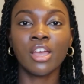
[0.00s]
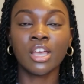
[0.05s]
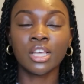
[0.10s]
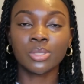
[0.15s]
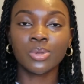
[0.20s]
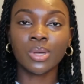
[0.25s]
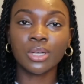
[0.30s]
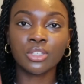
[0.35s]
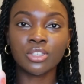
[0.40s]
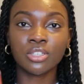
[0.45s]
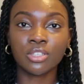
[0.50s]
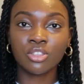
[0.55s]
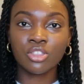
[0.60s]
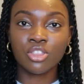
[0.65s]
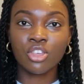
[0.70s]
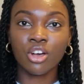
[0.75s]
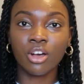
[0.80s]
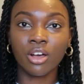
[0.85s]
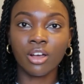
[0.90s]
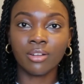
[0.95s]
So I just
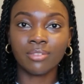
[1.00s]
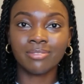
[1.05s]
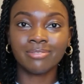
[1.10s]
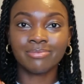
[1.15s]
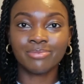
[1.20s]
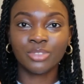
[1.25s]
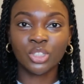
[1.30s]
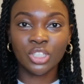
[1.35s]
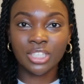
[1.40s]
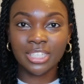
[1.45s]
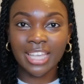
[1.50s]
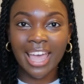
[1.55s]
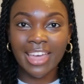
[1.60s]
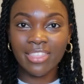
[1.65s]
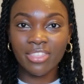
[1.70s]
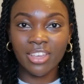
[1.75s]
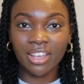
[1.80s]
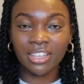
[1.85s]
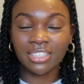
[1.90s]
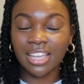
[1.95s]
thought, just
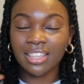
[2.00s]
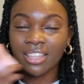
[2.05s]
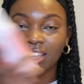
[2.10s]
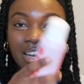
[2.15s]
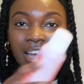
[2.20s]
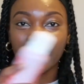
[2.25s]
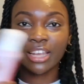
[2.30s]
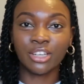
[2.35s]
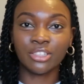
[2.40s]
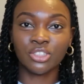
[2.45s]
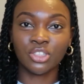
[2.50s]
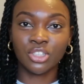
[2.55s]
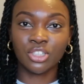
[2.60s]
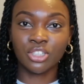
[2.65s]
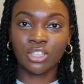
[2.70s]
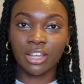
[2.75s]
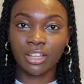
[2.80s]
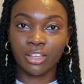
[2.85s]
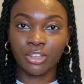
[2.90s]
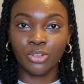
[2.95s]
get this, and then I could just
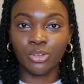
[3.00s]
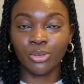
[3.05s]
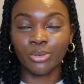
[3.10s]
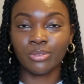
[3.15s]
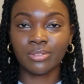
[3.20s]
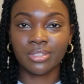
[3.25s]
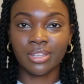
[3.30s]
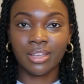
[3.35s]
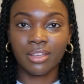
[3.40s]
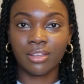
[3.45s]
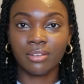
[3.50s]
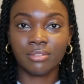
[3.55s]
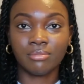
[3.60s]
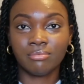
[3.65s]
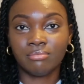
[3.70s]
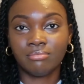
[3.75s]
like use it